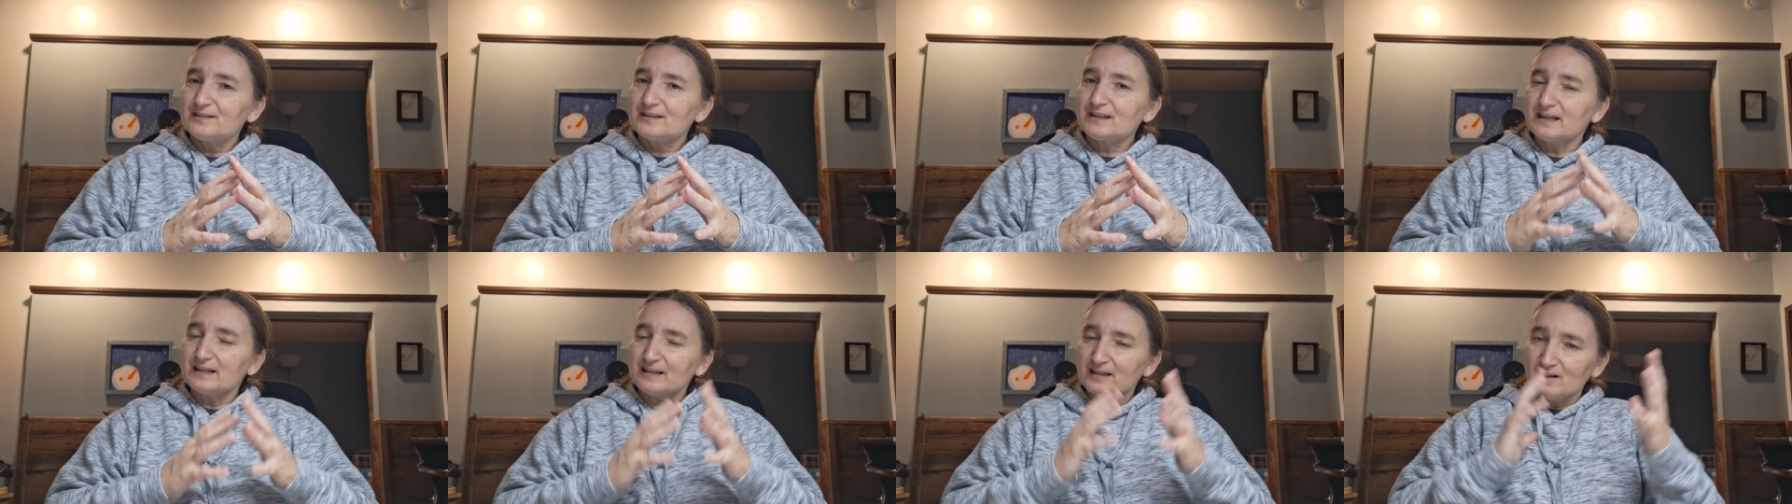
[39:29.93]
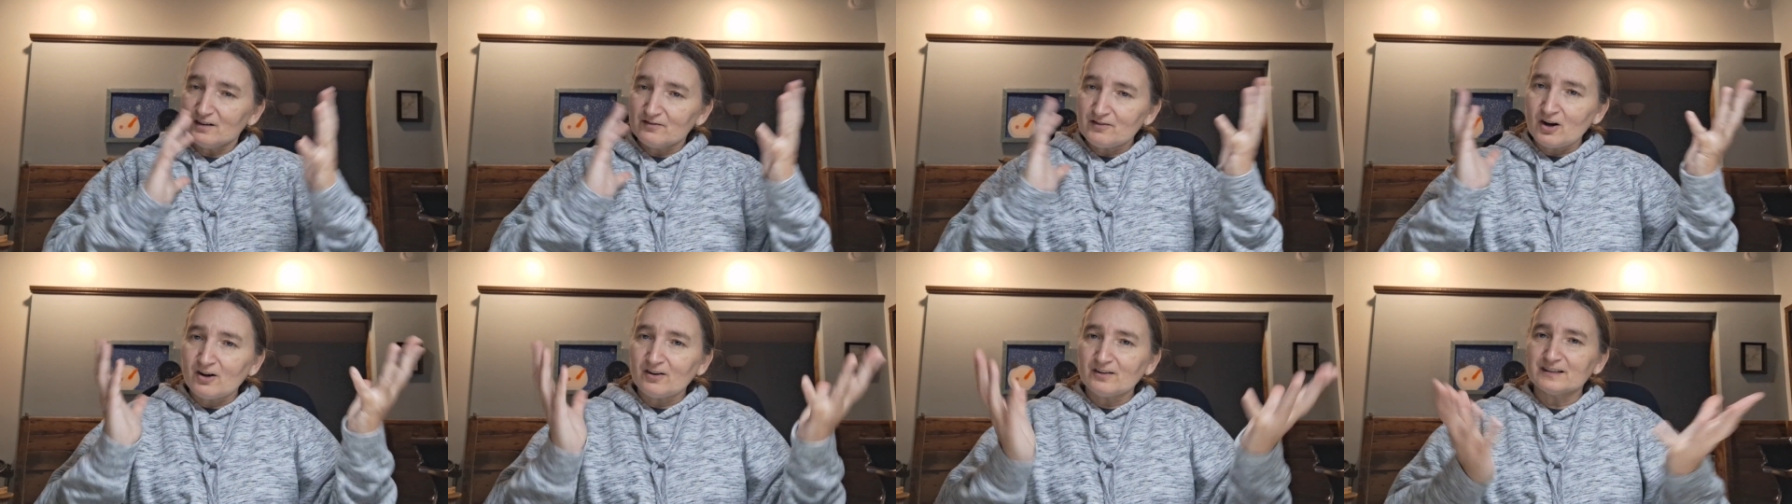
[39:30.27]
think
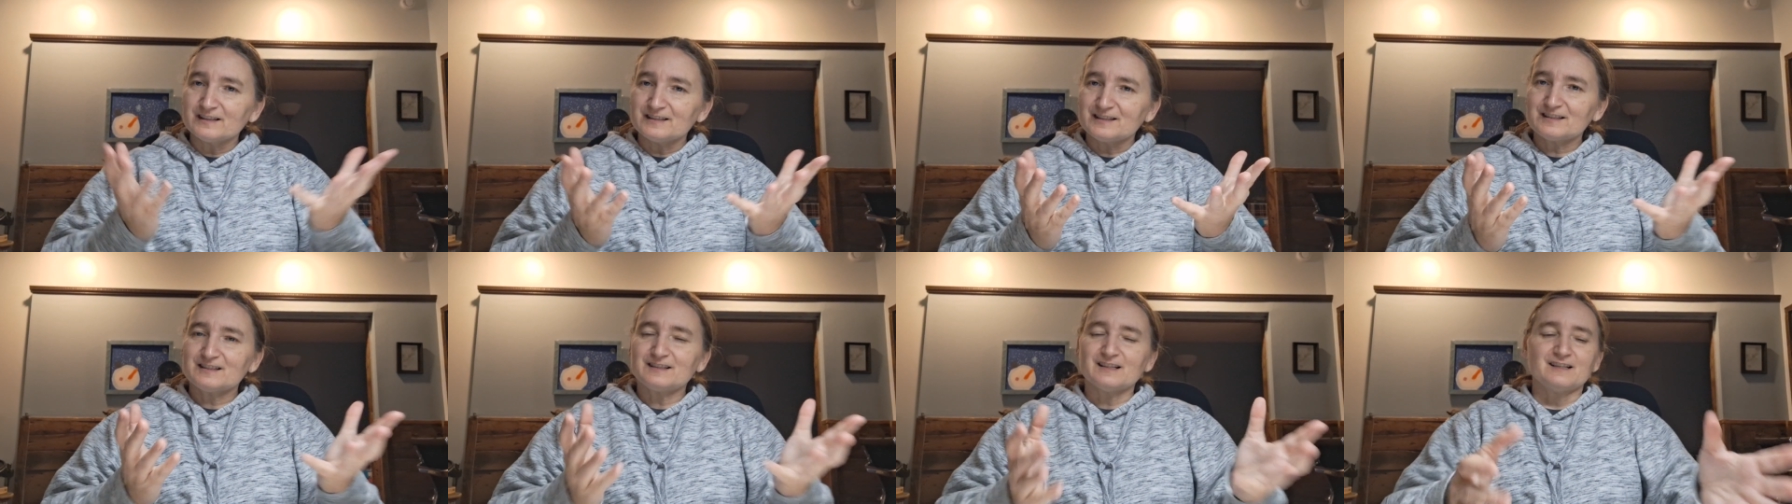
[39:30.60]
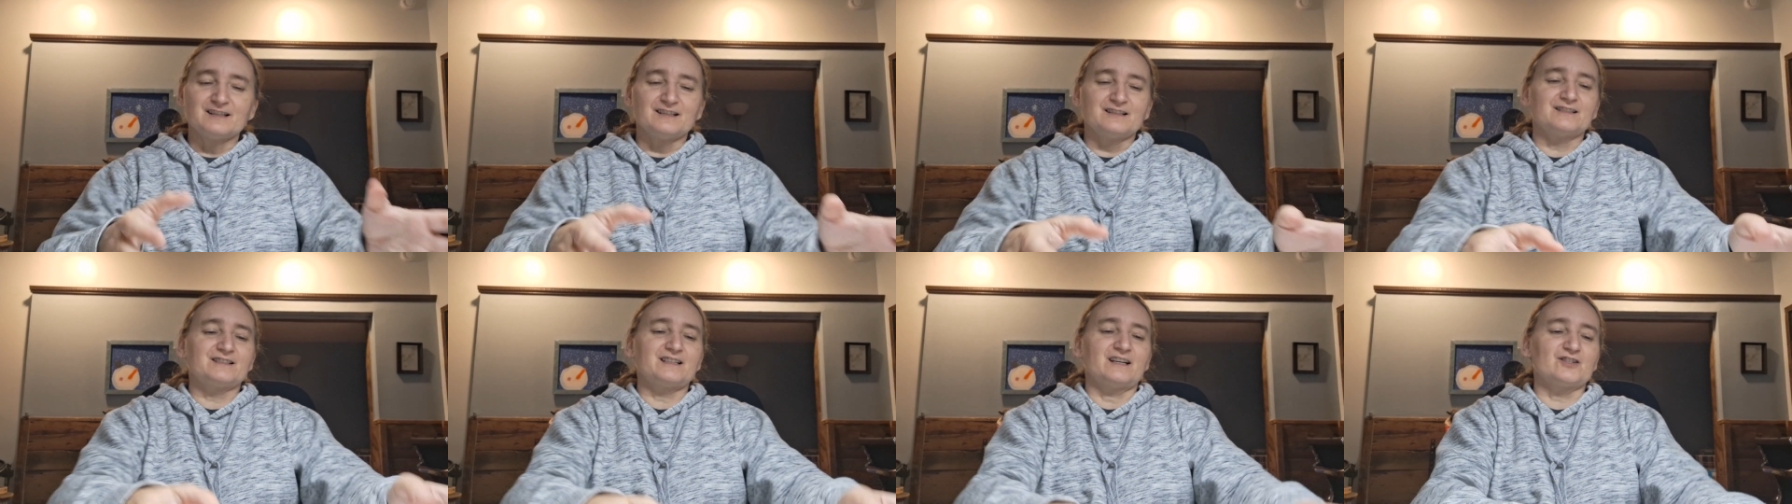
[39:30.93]
of all these
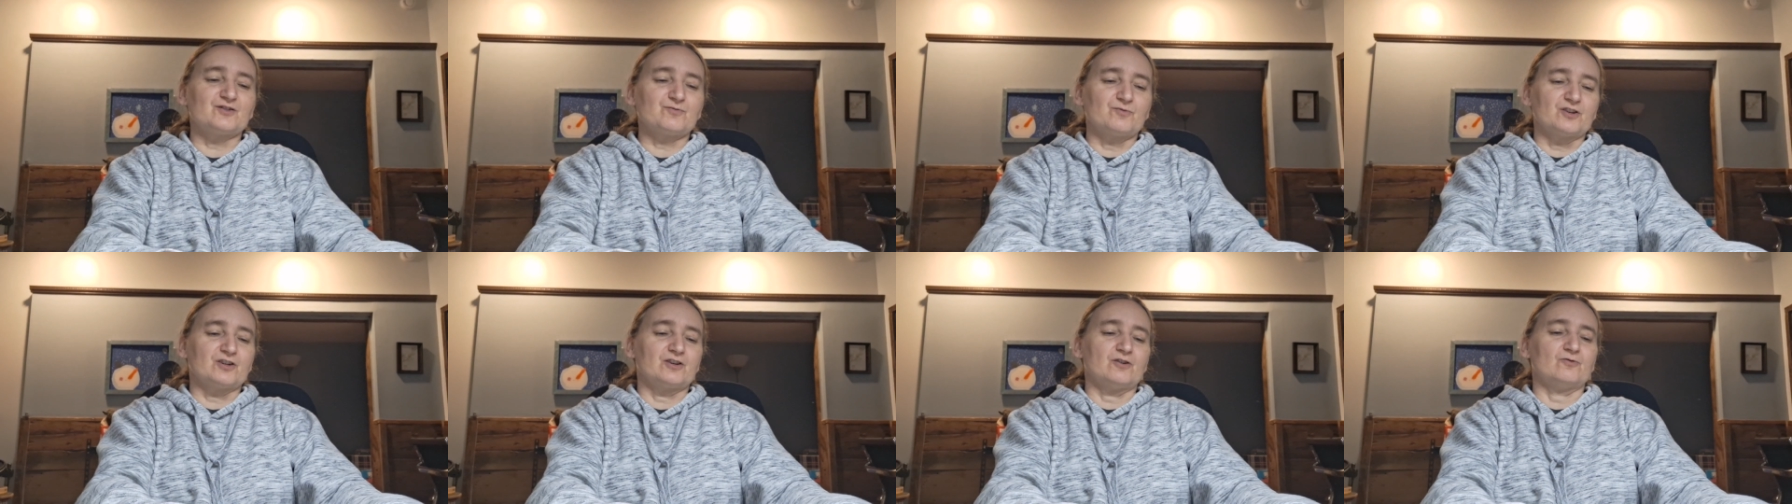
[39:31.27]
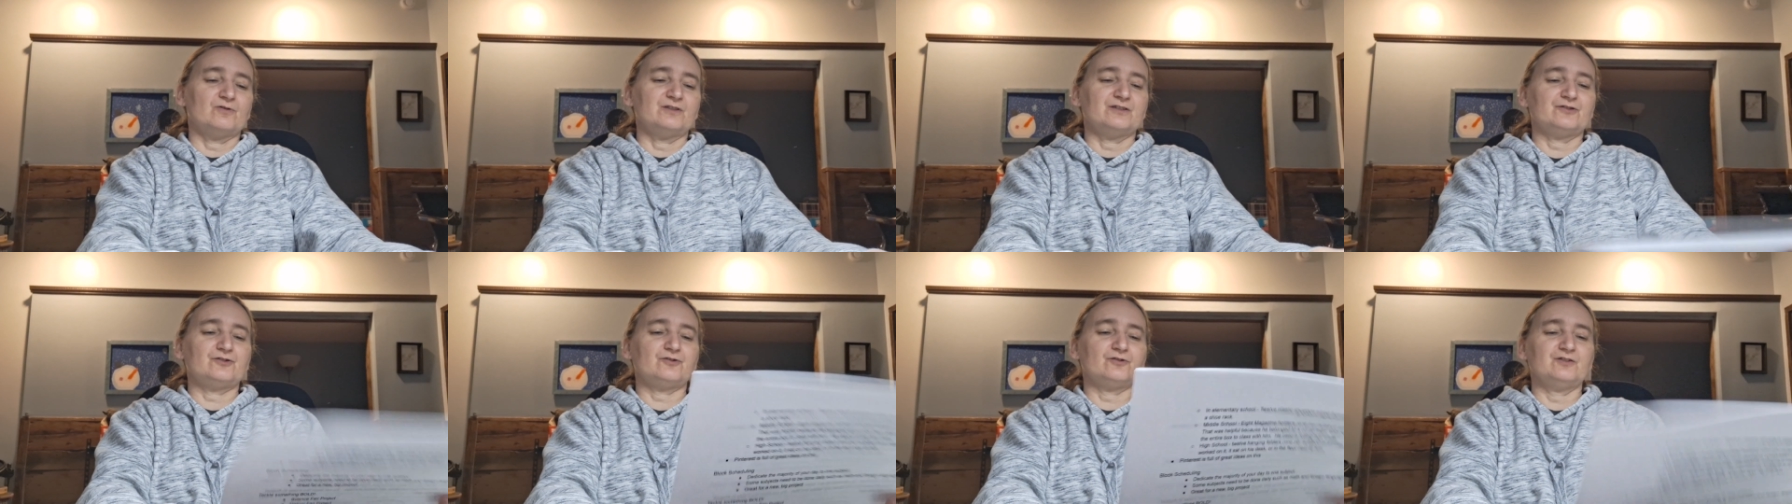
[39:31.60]
things as we're
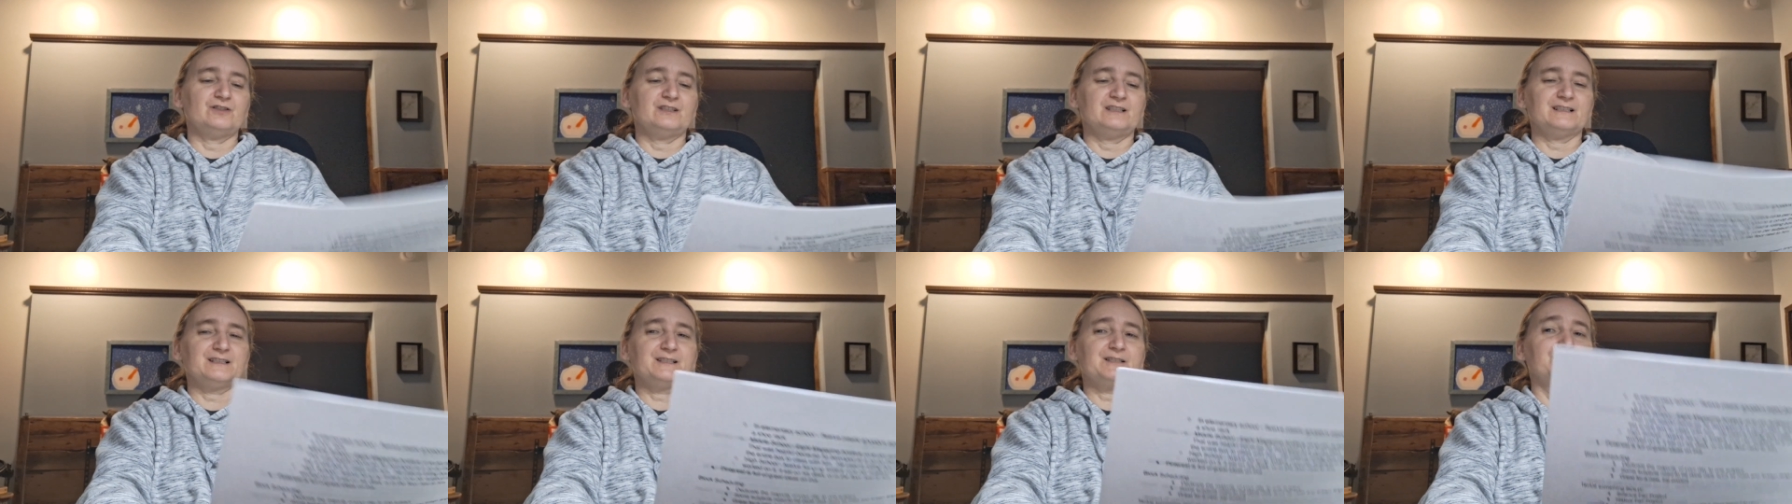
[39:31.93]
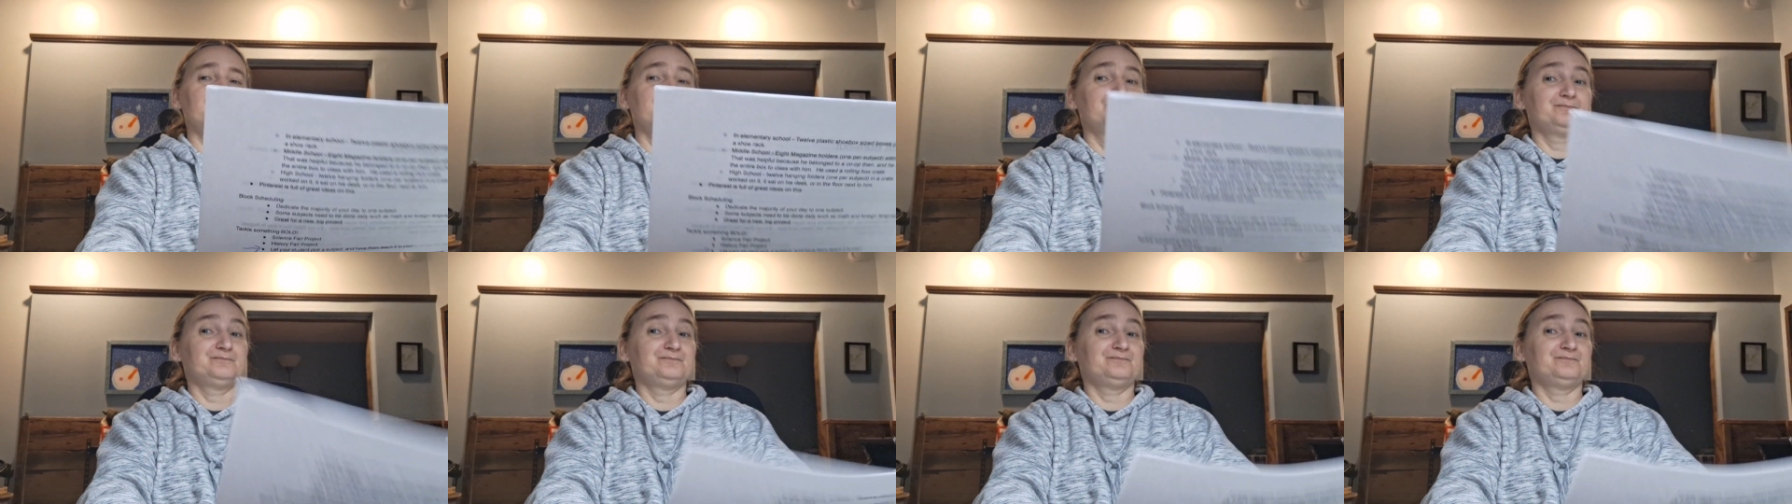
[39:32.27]
going through this.